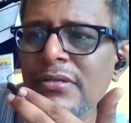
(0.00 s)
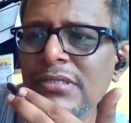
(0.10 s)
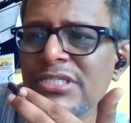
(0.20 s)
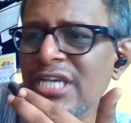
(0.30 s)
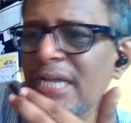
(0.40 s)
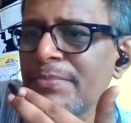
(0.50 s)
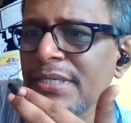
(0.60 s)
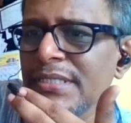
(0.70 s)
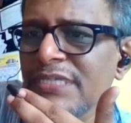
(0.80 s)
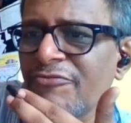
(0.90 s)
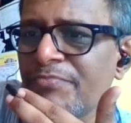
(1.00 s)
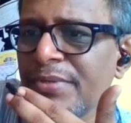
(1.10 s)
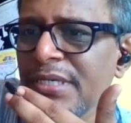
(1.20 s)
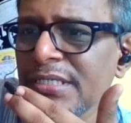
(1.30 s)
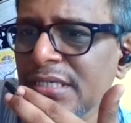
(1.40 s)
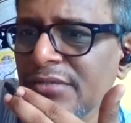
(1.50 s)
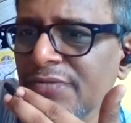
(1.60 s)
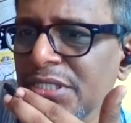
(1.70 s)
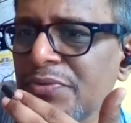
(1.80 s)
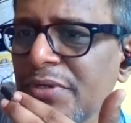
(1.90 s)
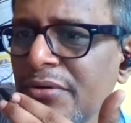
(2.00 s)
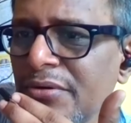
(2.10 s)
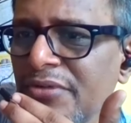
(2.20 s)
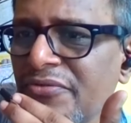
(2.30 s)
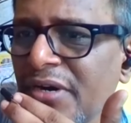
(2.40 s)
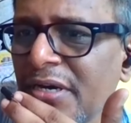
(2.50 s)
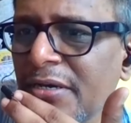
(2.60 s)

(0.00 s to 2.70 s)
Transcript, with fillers: The champions of peace are the ones we glorify.